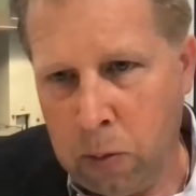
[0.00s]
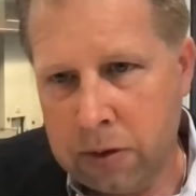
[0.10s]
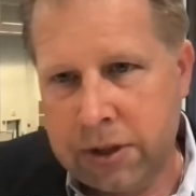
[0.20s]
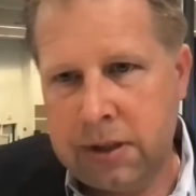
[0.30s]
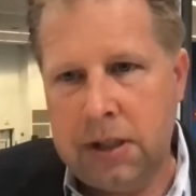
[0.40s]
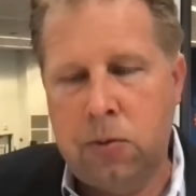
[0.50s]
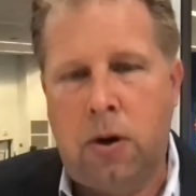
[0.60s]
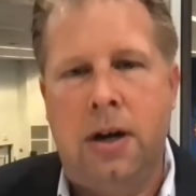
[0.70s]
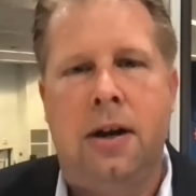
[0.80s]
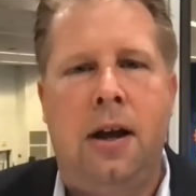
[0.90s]
what we're seeing
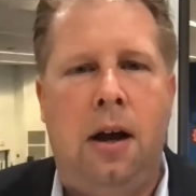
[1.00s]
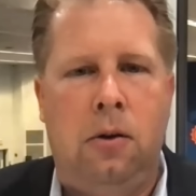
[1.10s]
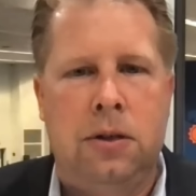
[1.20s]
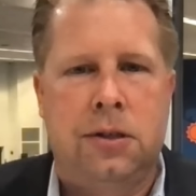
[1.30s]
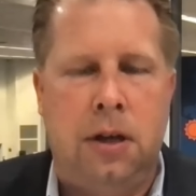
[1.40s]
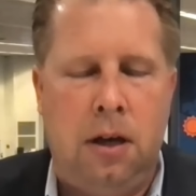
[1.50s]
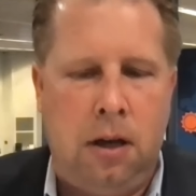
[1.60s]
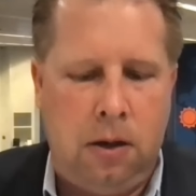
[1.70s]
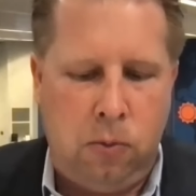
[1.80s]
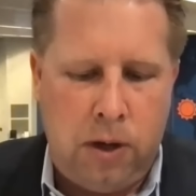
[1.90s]
right now is uh,
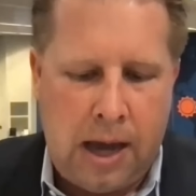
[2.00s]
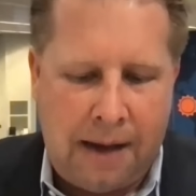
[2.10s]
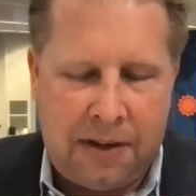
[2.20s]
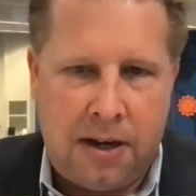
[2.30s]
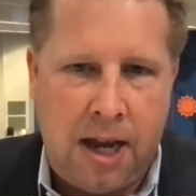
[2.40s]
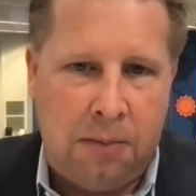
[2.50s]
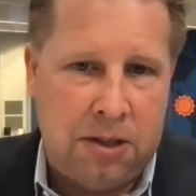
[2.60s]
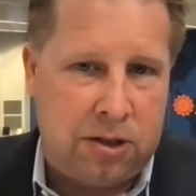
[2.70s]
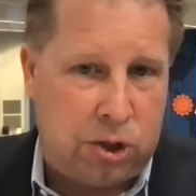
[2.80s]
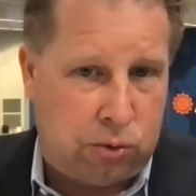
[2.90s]
we have it
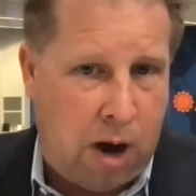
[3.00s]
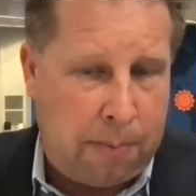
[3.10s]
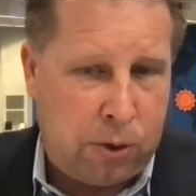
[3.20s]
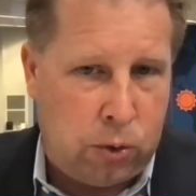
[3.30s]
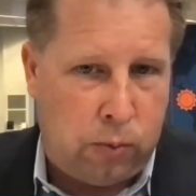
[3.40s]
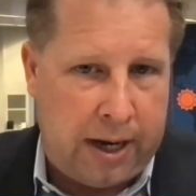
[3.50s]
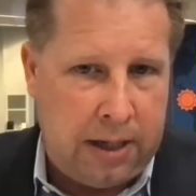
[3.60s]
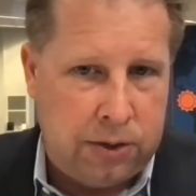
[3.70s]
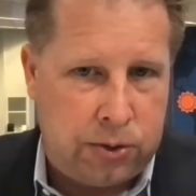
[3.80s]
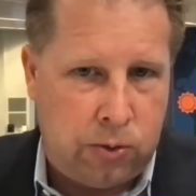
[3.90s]
named as a tropical
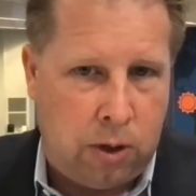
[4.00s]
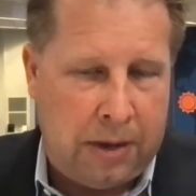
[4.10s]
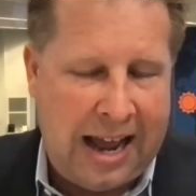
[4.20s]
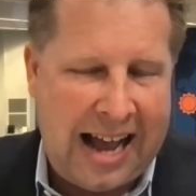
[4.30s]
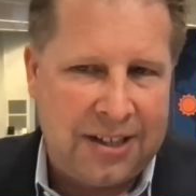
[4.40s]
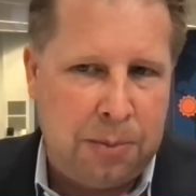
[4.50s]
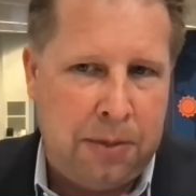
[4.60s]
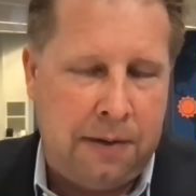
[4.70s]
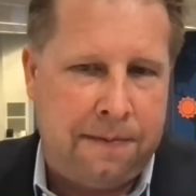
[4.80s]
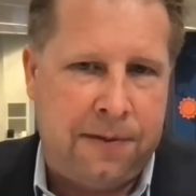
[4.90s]
rainstorm. It
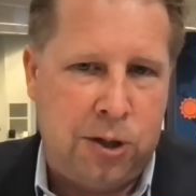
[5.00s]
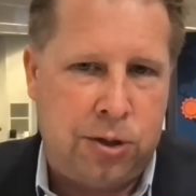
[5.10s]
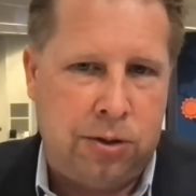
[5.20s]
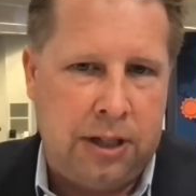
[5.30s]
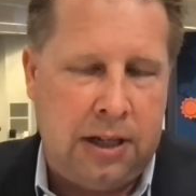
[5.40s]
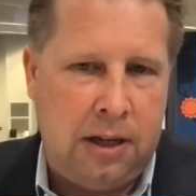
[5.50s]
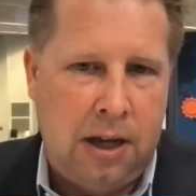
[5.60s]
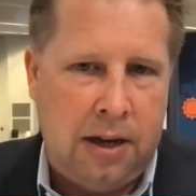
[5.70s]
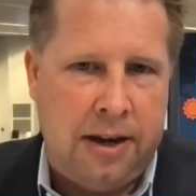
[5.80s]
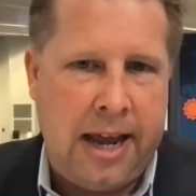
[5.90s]
hasn't been officially
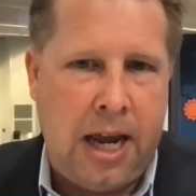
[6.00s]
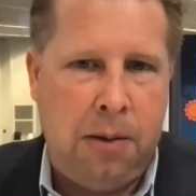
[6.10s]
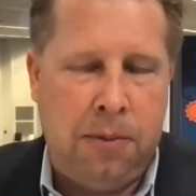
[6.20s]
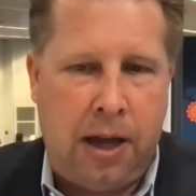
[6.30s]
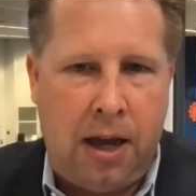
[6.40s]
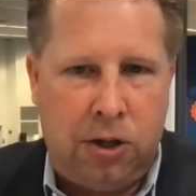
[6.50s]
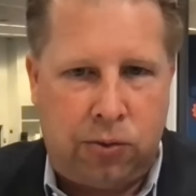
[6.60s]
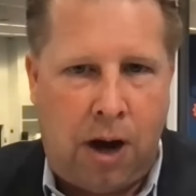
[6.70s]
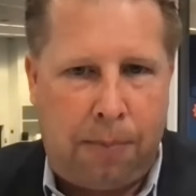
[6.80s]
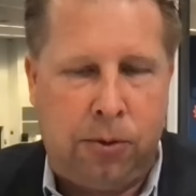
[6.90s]
named a
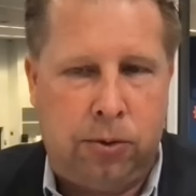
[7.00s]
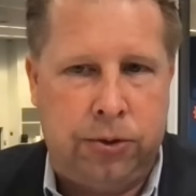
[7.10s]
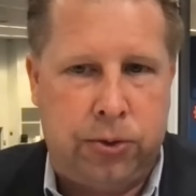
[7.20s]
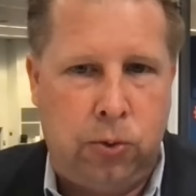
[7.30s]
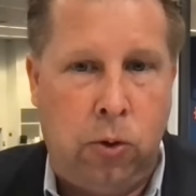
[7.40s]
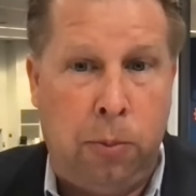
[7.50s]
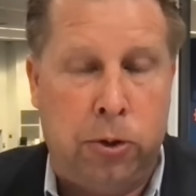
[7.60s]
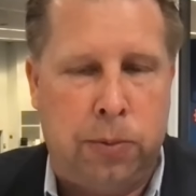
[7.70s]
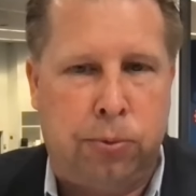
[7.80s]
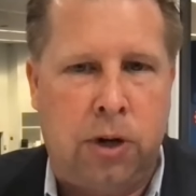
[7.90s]
tropical storm
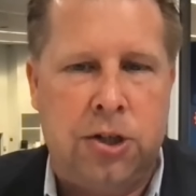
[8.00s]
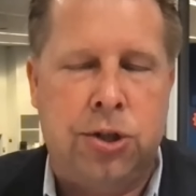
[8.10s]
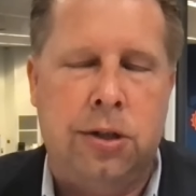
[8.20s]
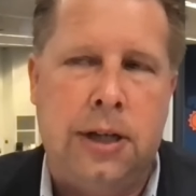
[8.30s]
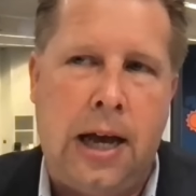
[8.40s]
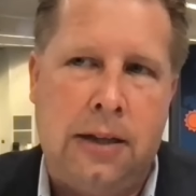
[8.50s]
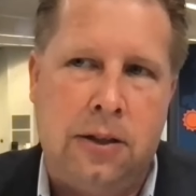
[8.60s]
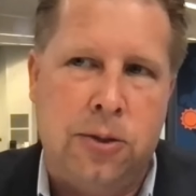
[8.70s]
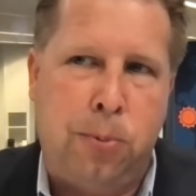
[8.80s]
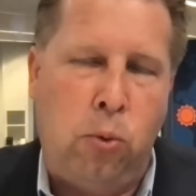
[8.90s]
or depression
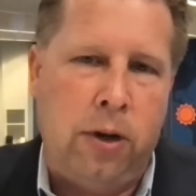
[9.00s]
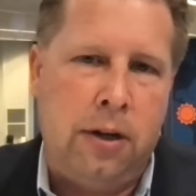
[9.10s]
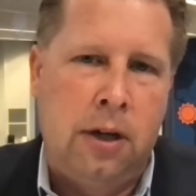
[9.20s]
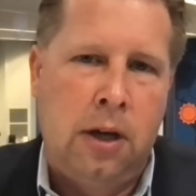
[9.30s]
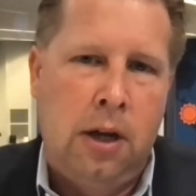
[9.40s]
at this point.